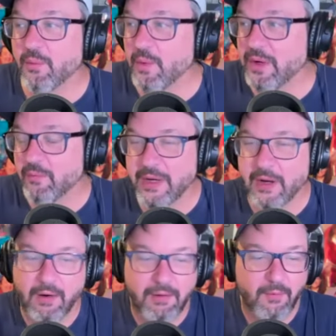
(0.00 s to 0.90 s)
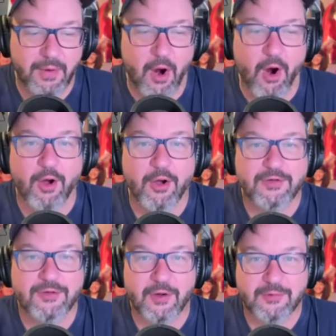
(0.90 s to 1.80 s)
when when when art
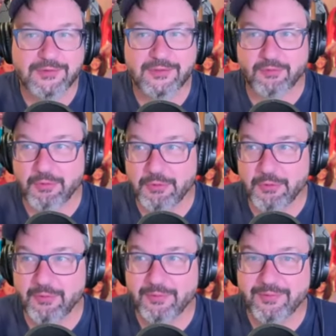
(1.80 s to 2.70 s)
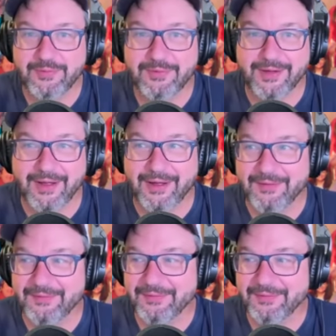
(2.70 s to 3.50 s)
goes through uh